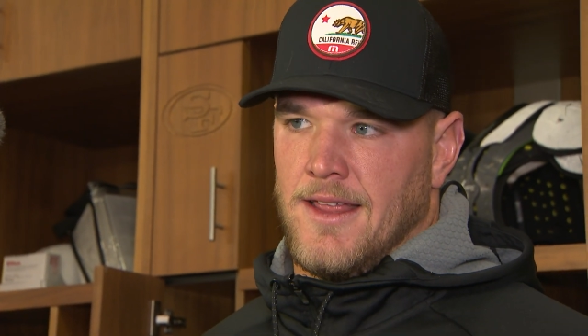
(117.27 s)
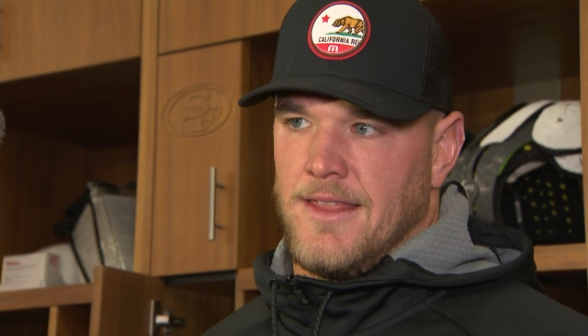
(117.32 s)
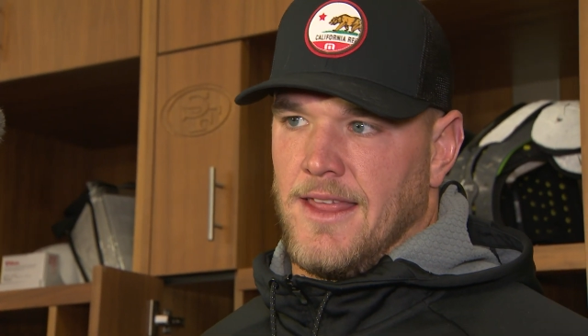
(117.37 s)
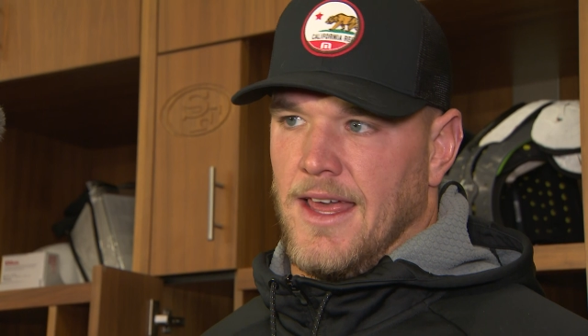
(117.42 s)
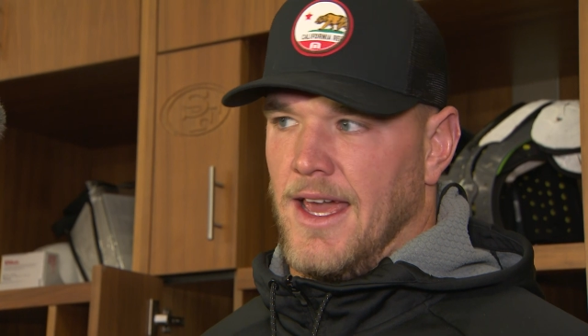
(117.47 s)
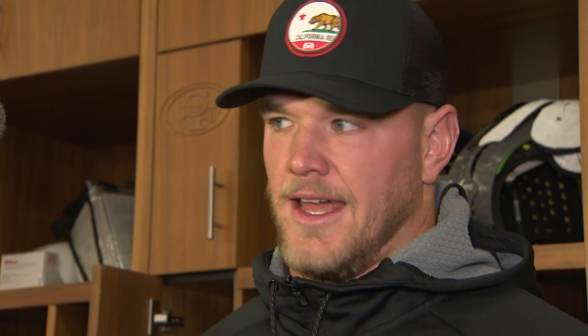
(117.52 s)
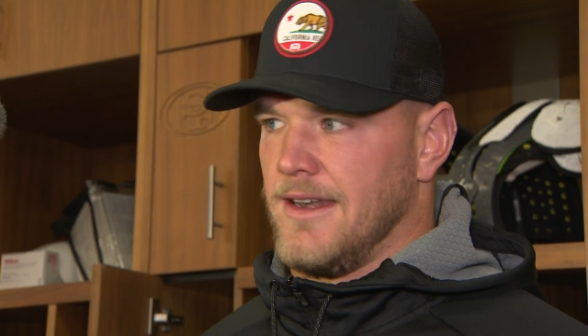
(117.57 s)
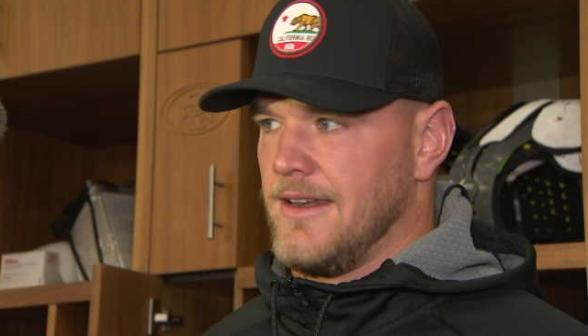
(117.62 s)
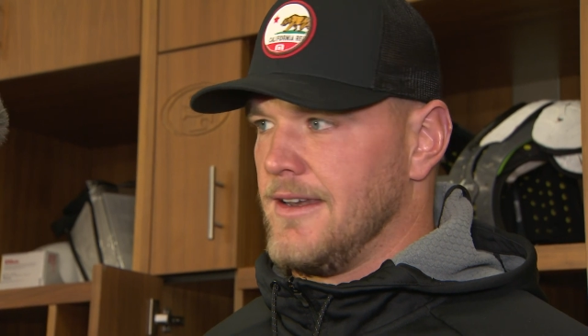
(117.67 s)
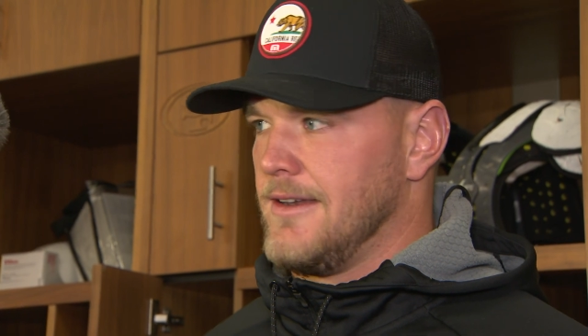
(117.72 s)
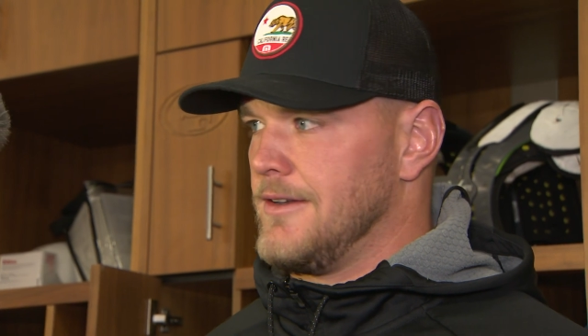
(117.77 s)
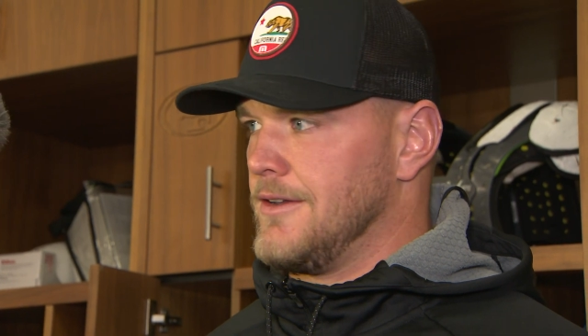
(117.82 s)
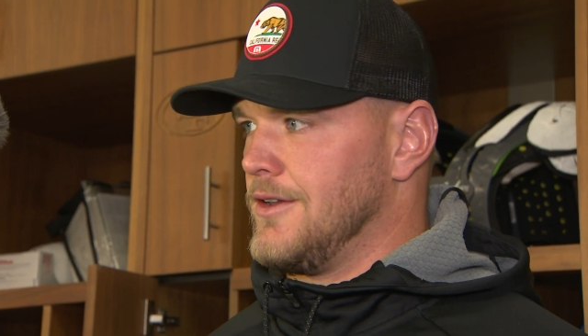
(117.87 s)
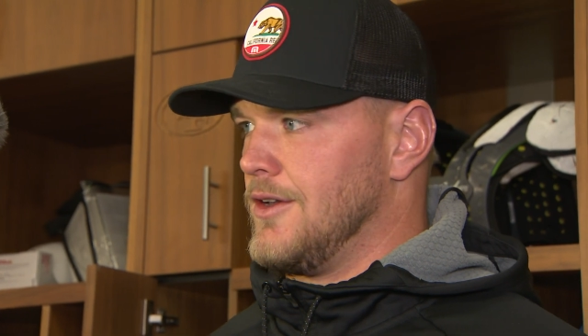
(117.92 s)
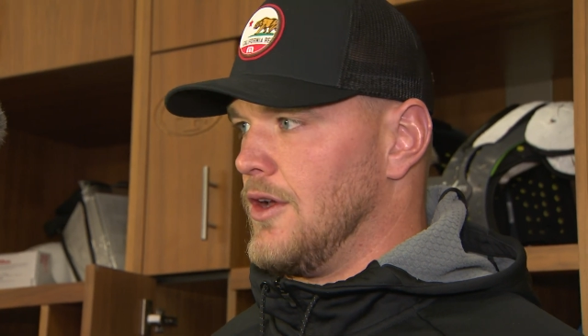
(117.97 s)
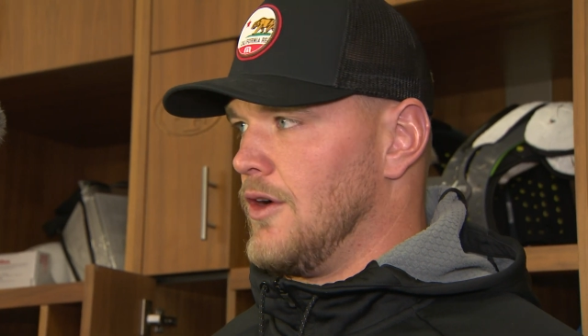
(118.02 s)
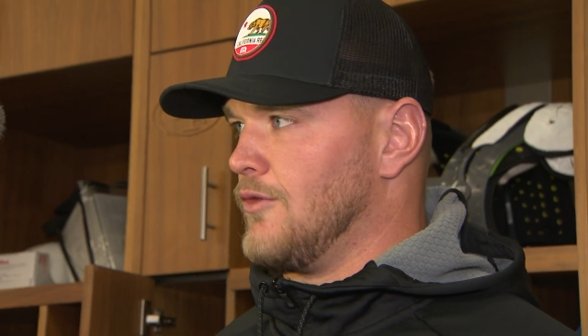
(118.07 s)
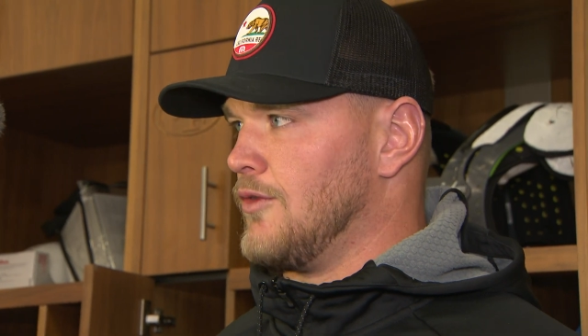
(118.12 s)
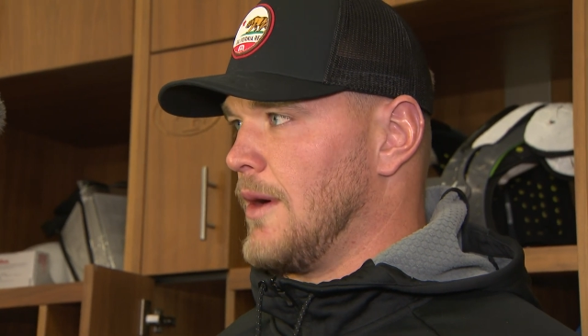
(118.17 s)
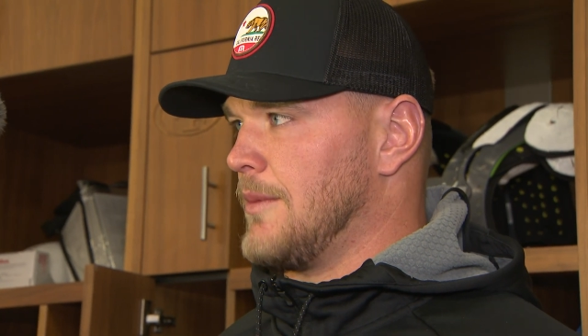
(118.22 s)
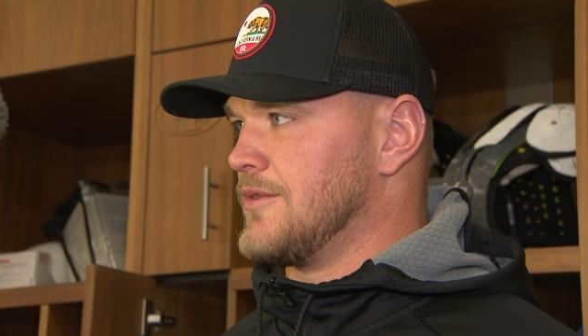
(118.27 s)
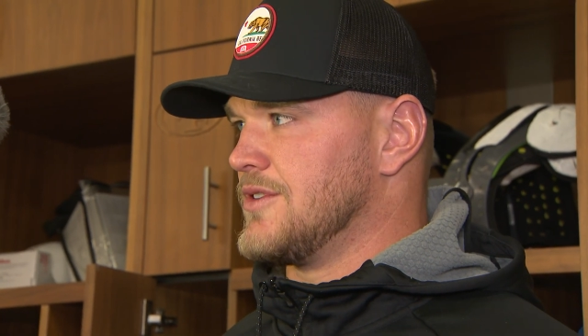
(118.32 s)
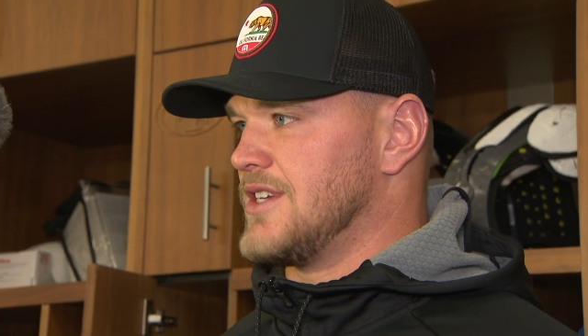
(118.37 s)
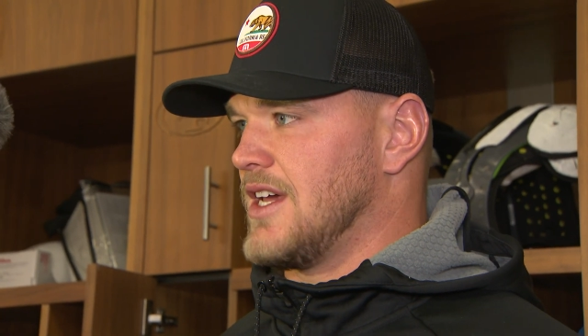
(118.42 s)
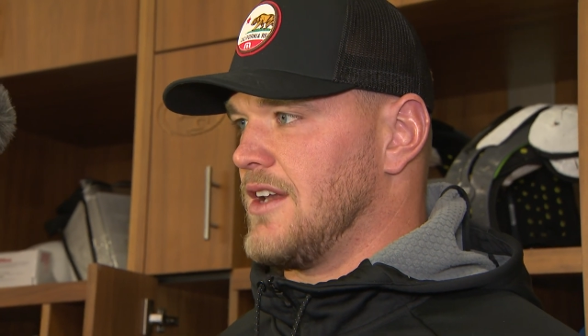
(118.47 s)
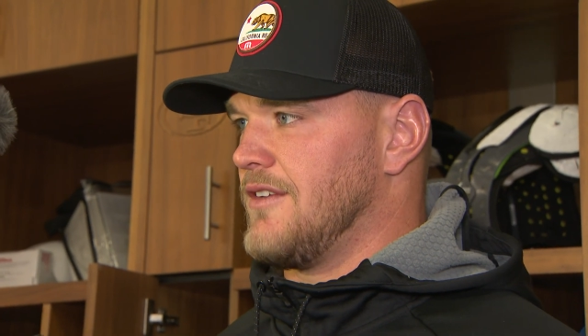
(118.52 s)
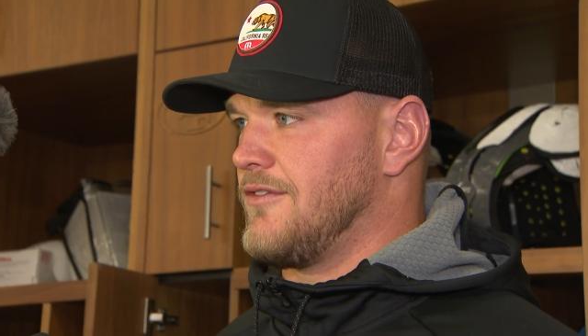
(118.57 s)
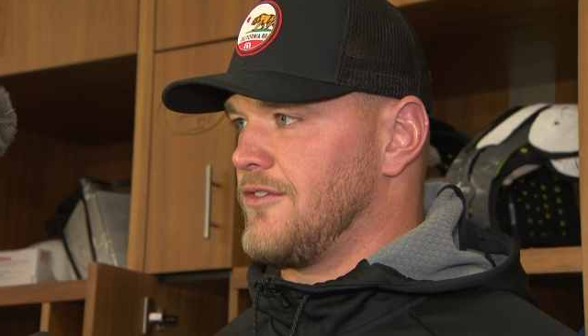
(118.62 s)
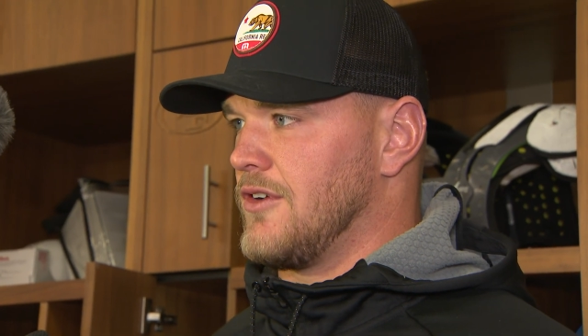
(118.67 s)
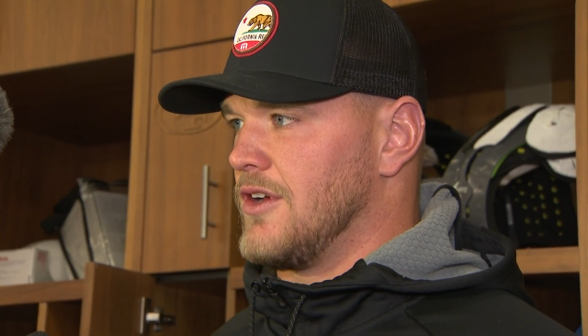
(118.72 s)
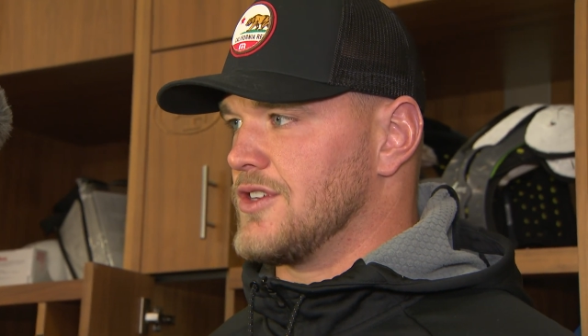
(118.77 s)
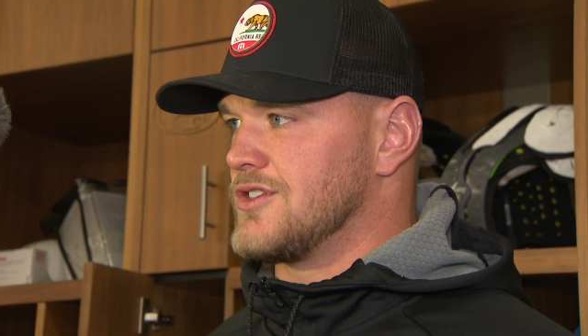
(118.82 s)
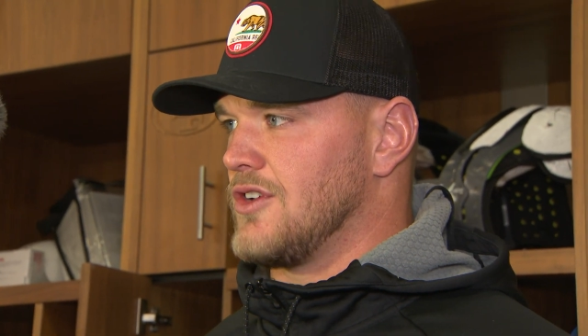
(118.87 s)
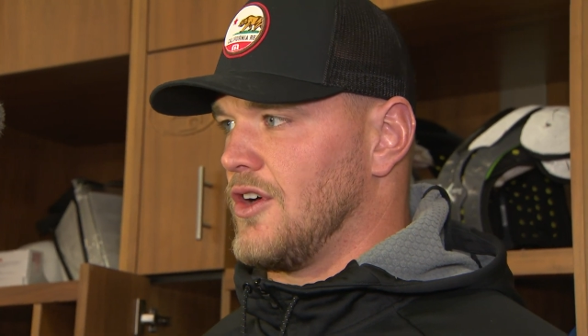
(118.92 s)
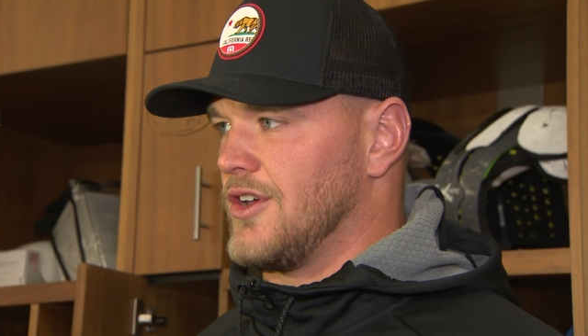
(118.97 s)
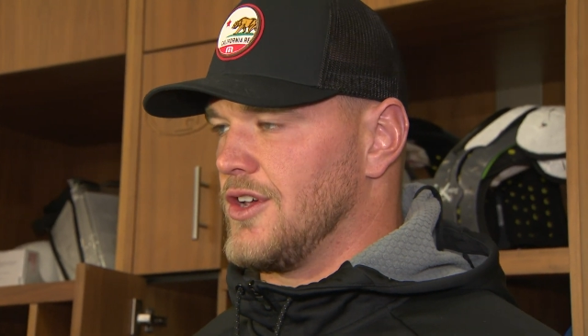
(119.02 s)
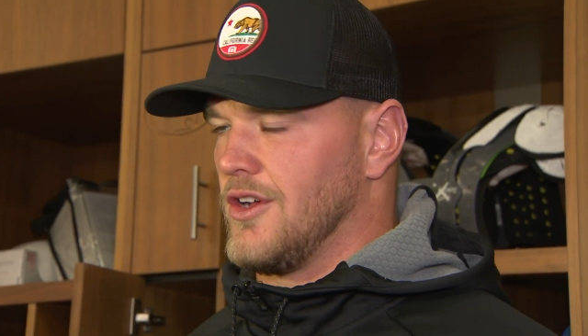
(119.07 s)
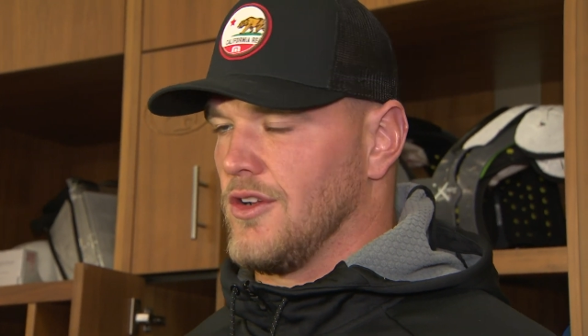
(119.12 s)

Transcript: that you know represented for us all